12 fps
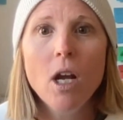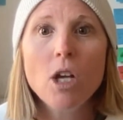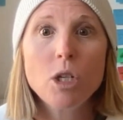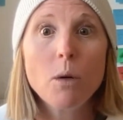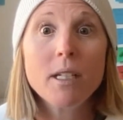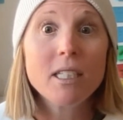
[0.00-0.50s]

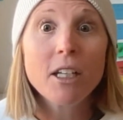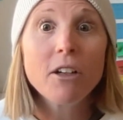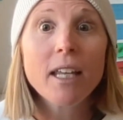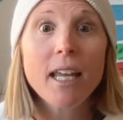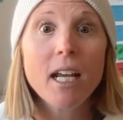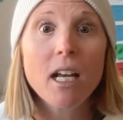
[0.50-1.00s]
So it was
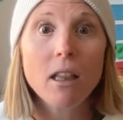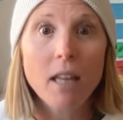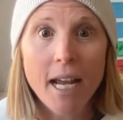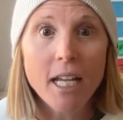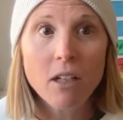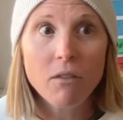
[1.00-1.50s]
literally like a
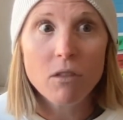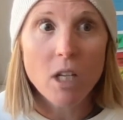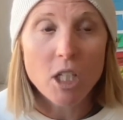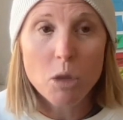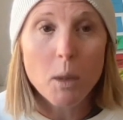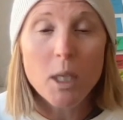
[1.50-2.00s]
light,
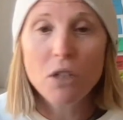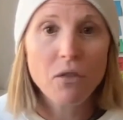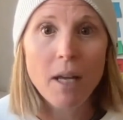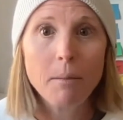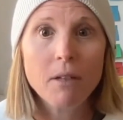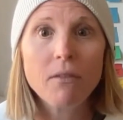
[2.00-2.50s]
a switch
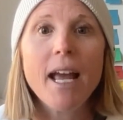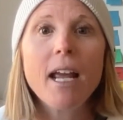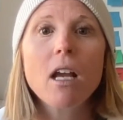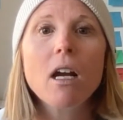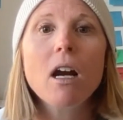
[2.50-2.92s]
flip of like,